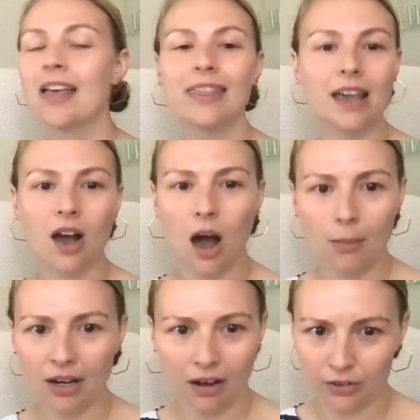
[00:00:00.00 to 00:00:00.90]
They
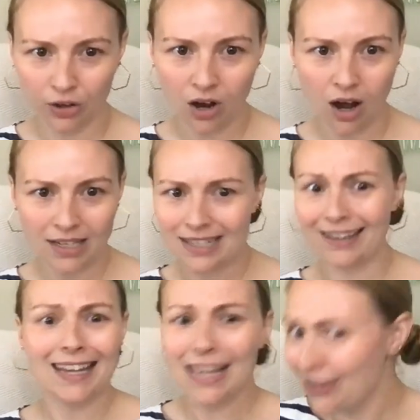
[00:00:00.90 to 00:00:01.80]
comment on your content,
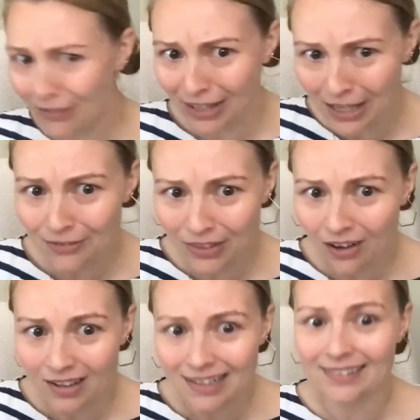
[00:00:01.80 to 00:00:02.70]
even if the
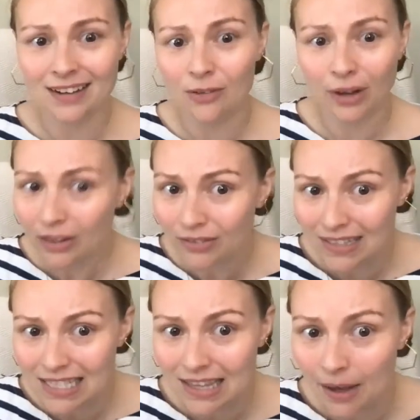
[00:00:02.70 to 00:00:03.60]
content's not
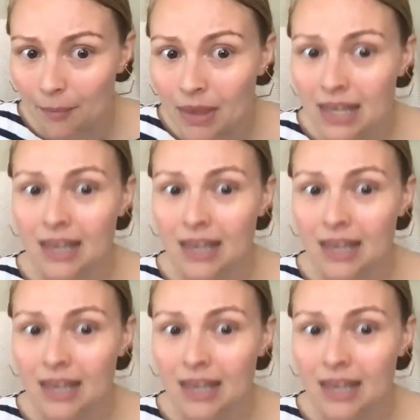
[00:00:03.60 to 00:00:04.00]
relevant to them,